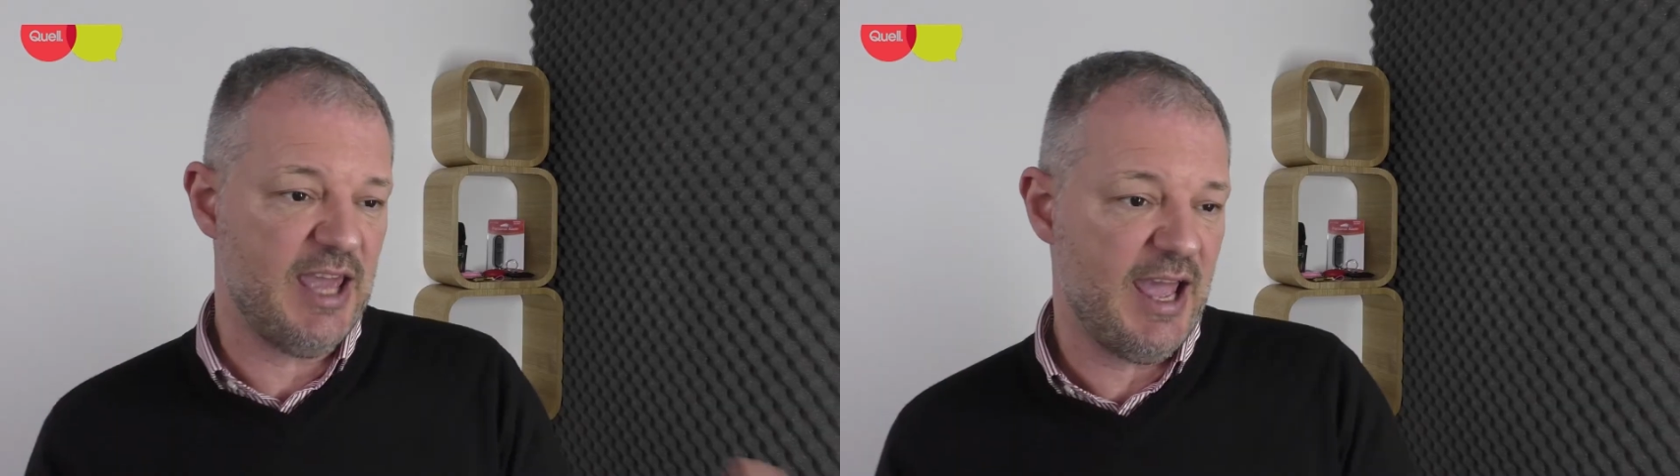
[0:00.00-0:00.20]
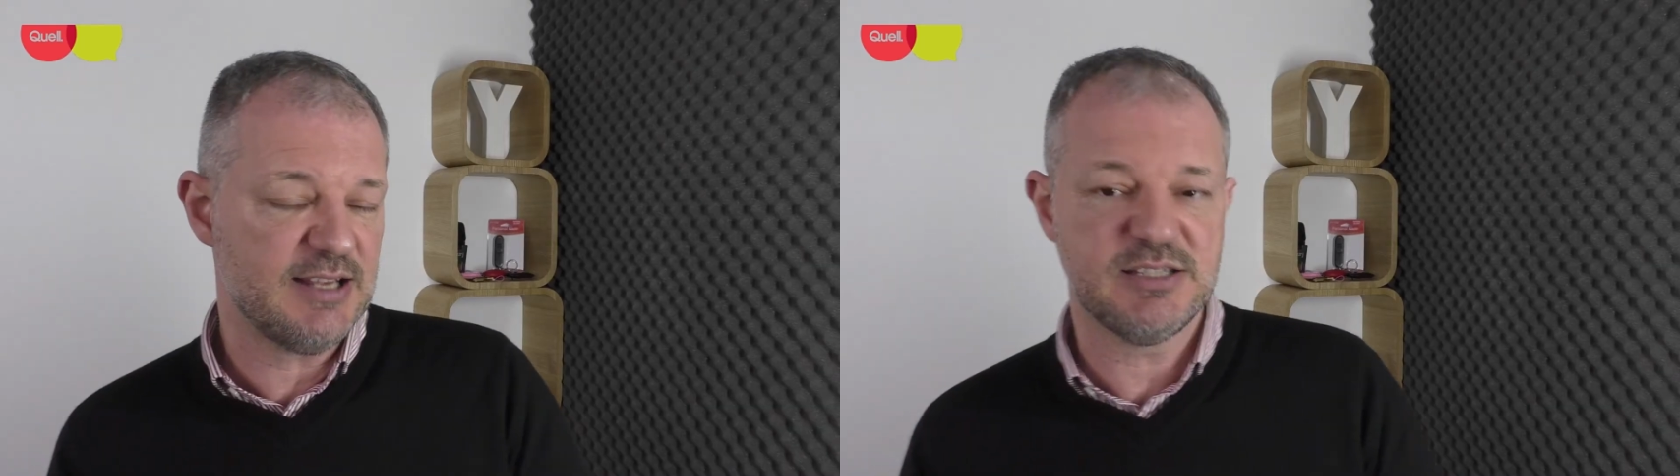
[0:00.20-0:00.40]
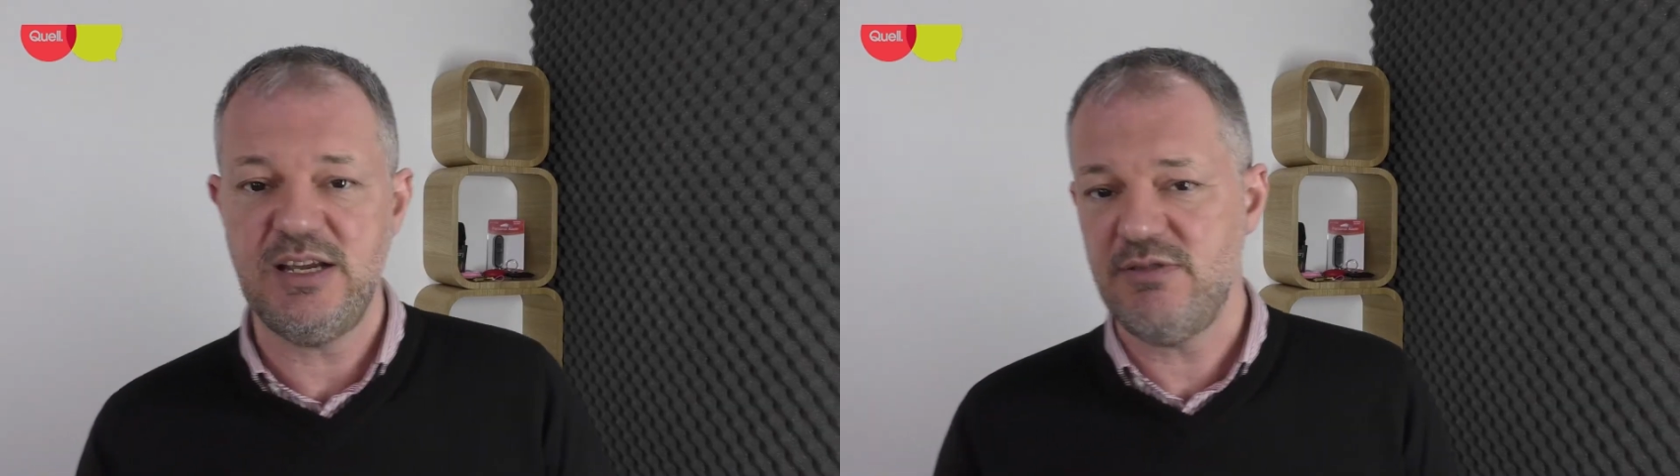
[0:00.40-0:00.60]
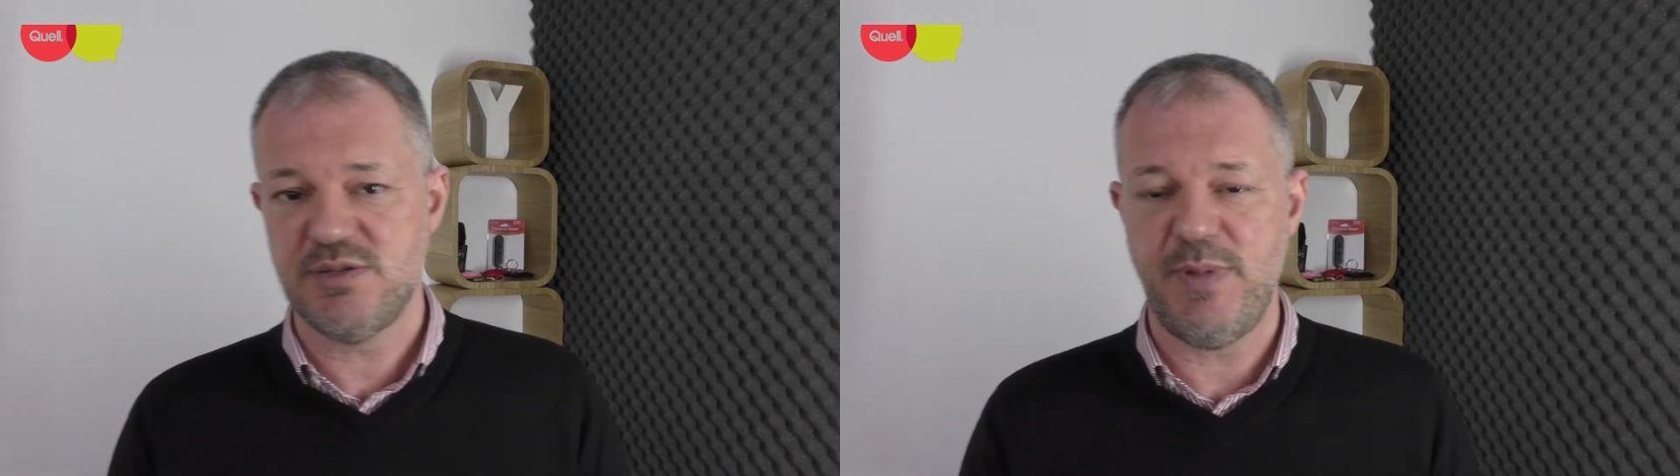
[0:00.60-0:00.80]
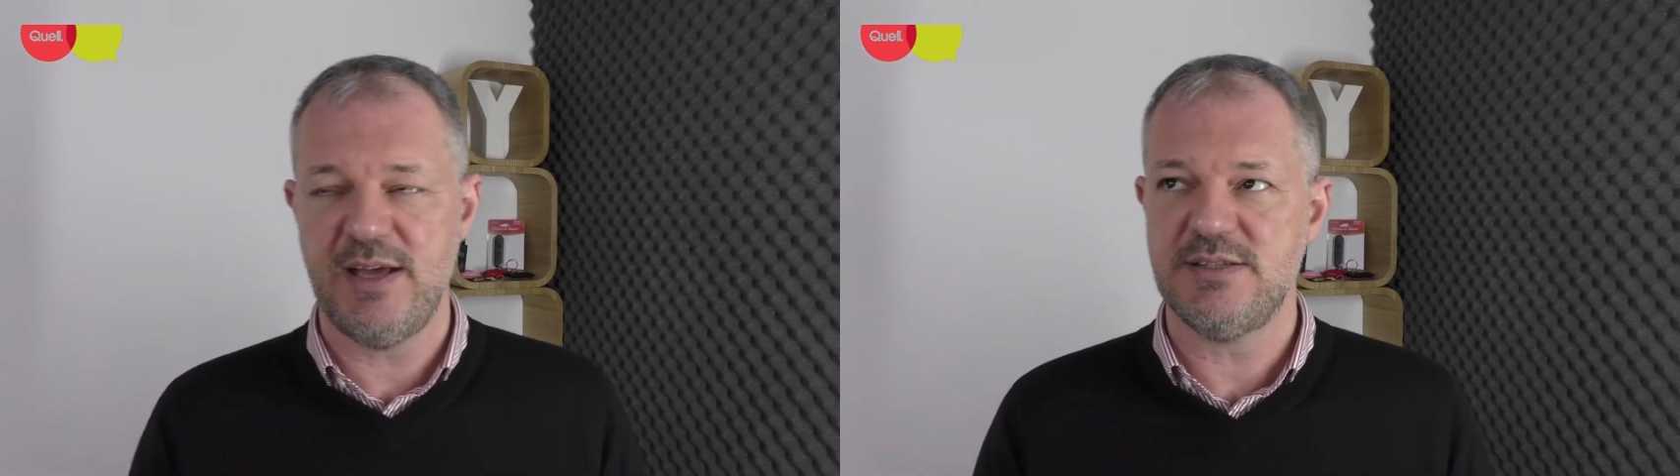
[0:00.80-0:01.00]
guests,
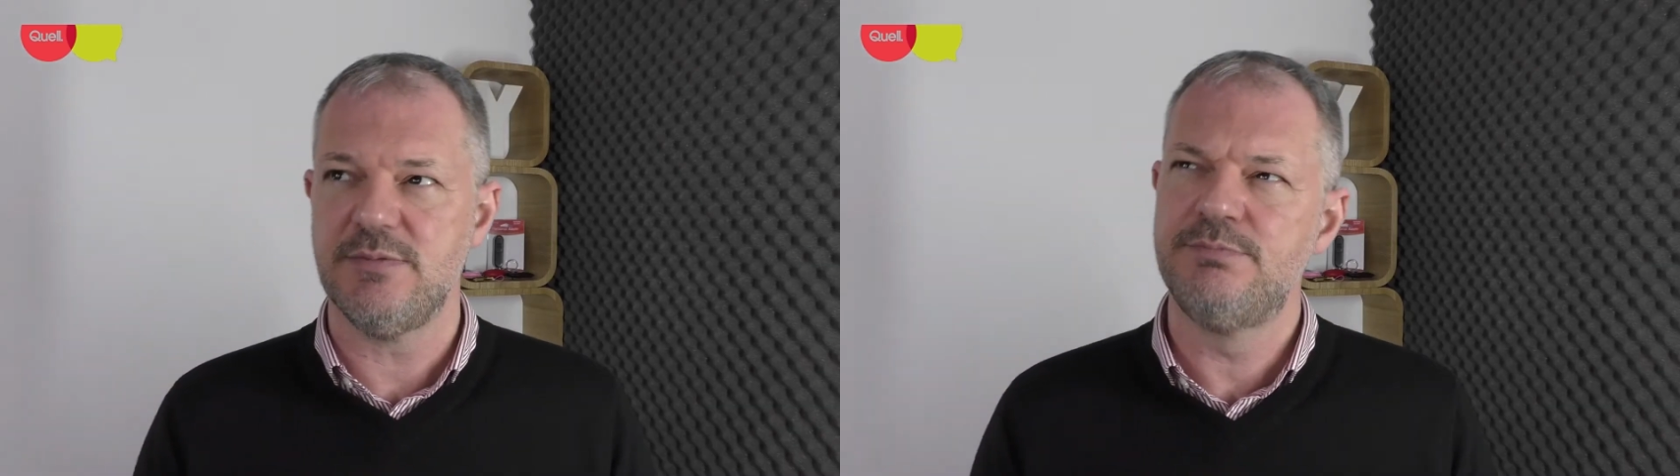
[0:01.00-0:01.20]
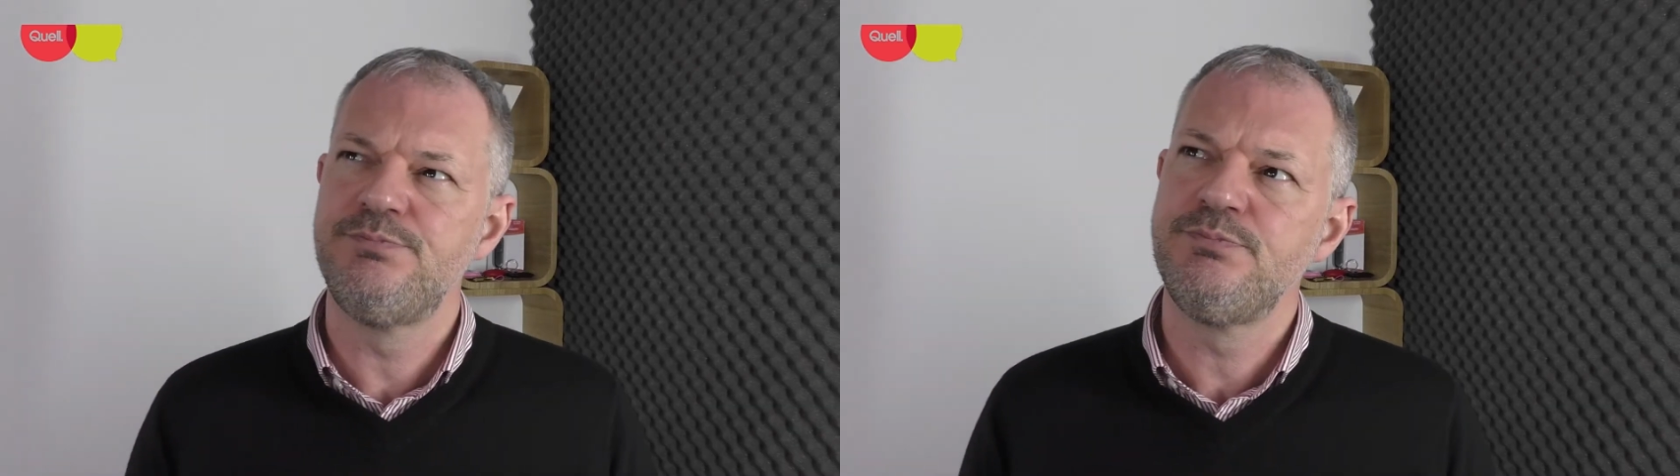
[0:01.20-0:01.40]
irrespective.